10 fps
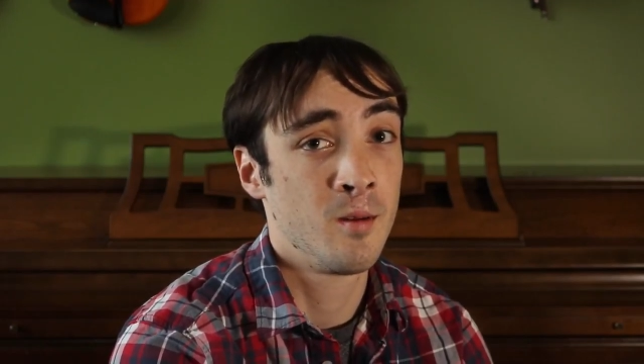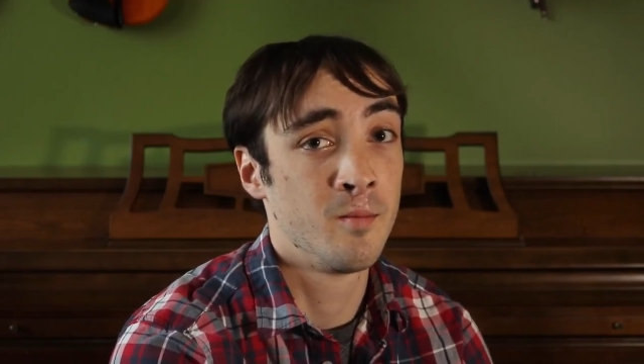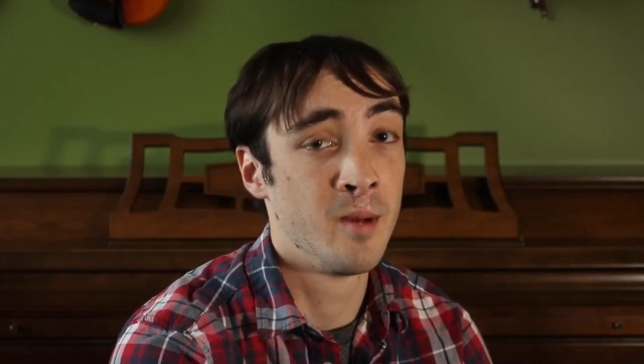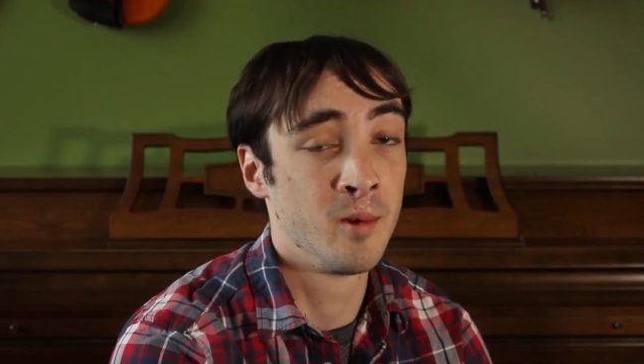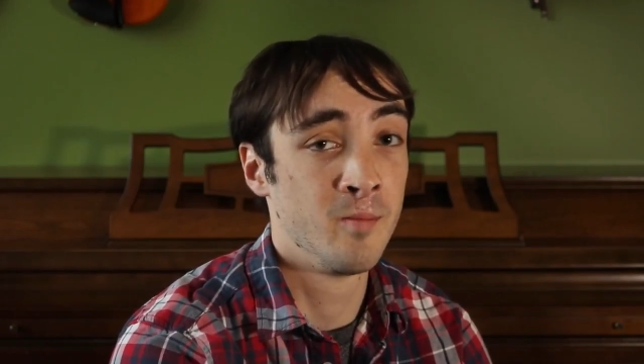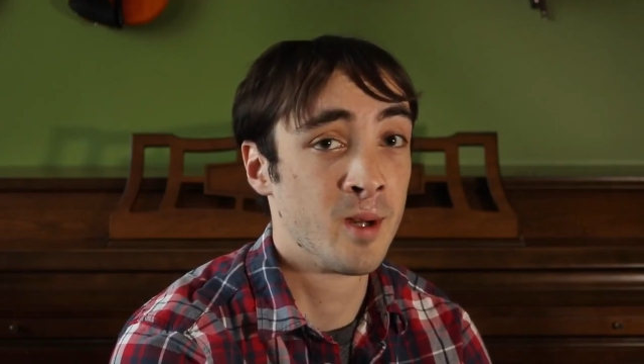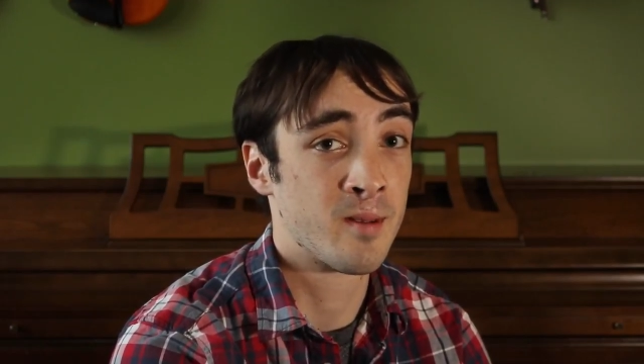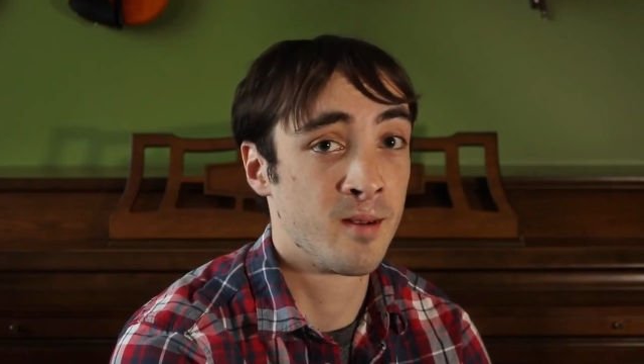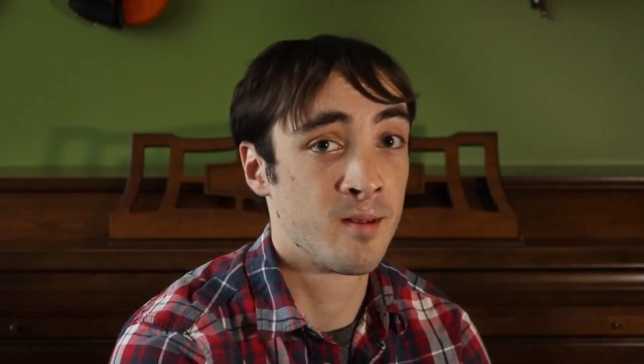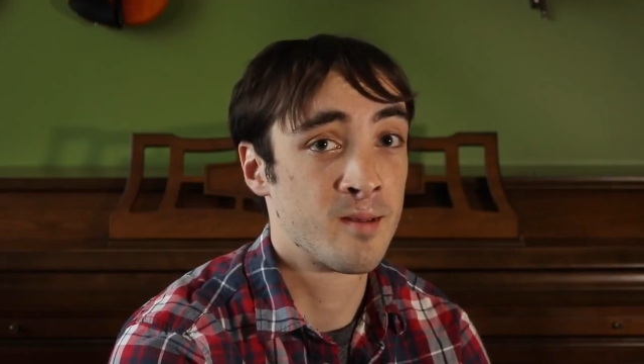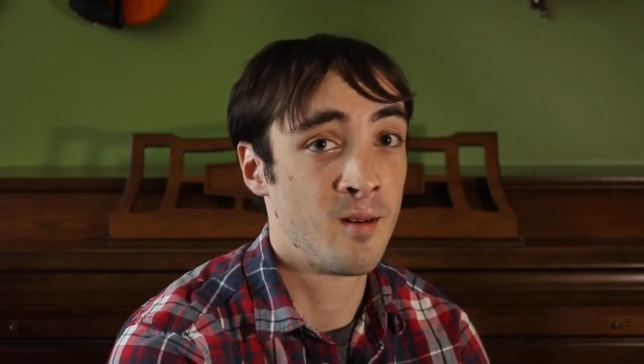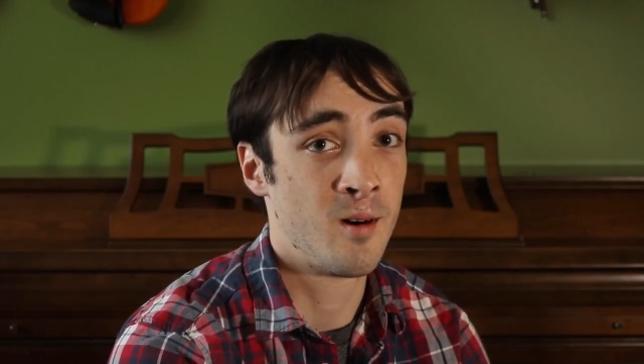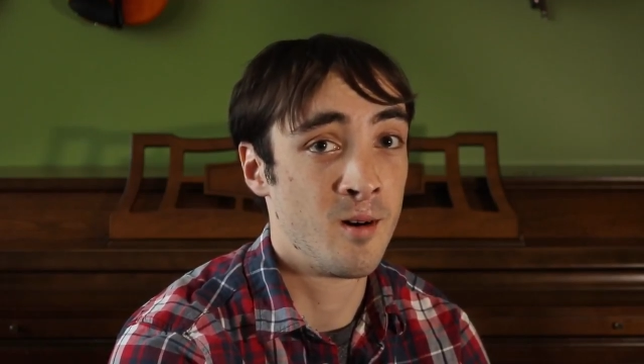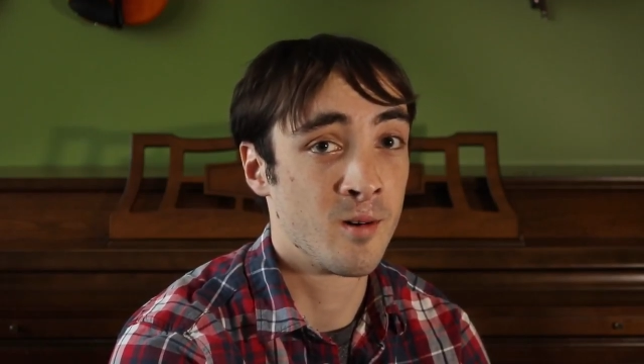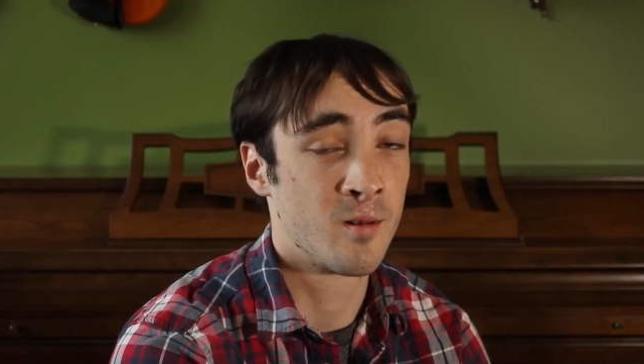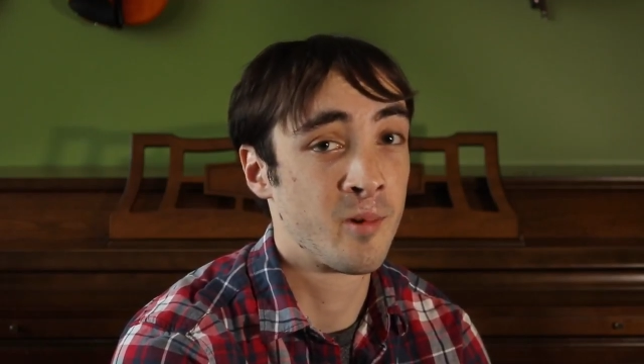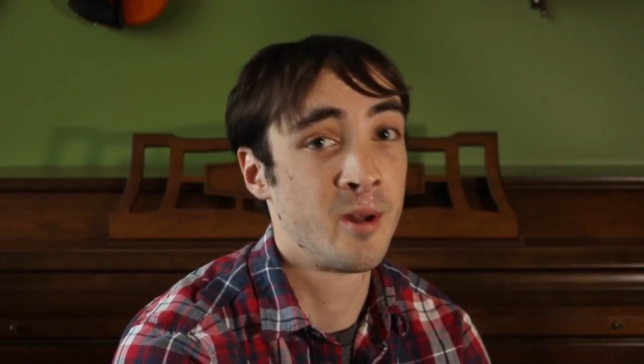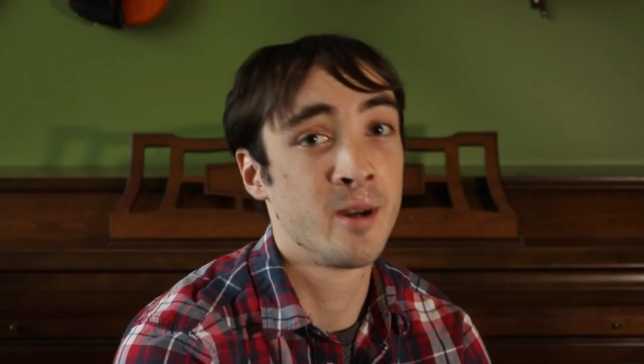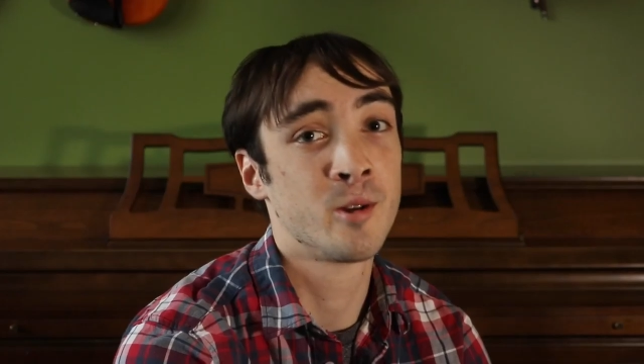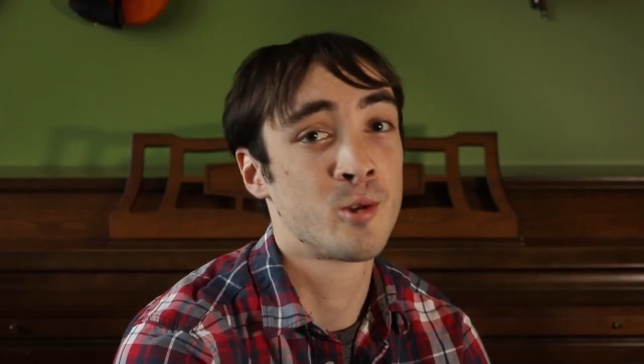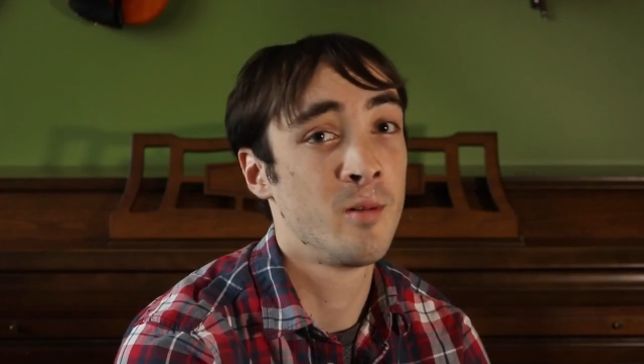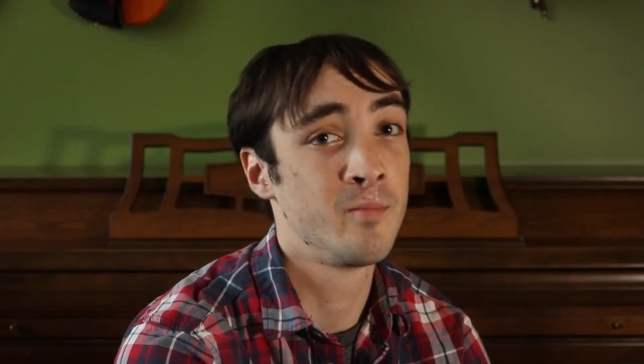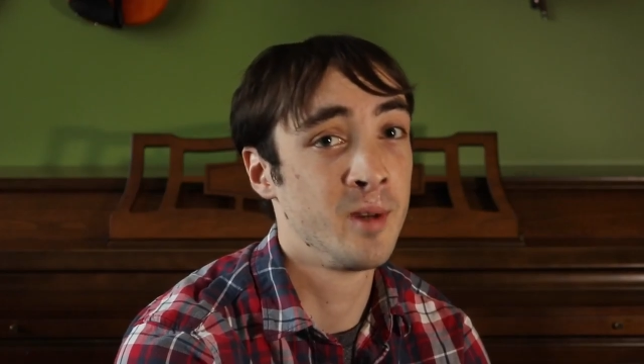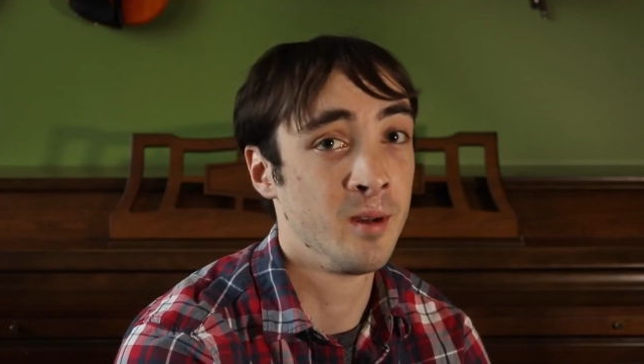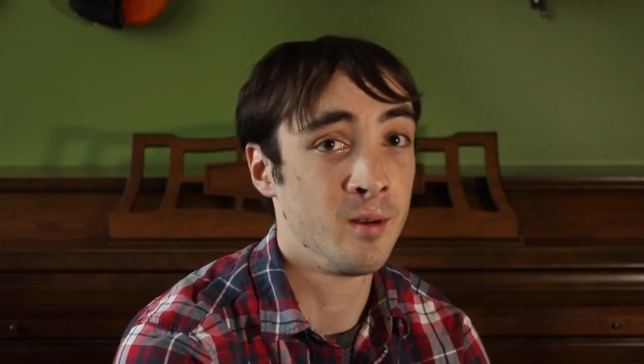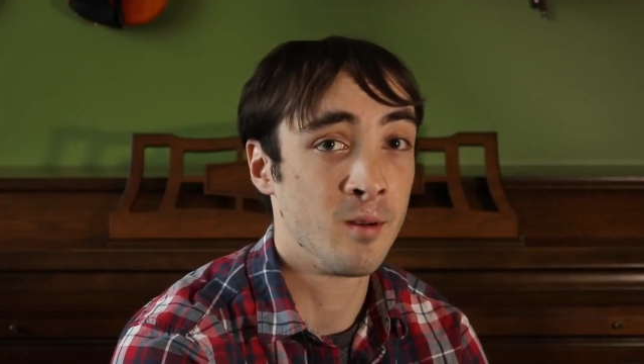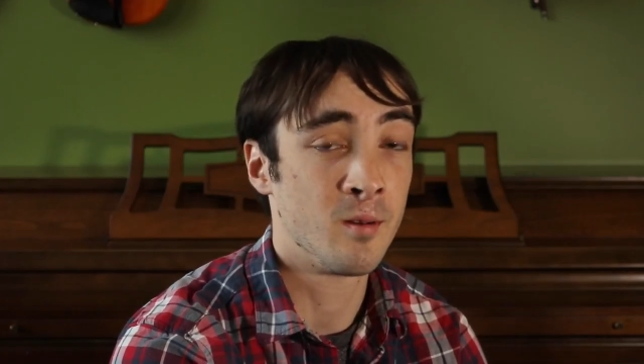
maybe mixing a song or playing a drum beat.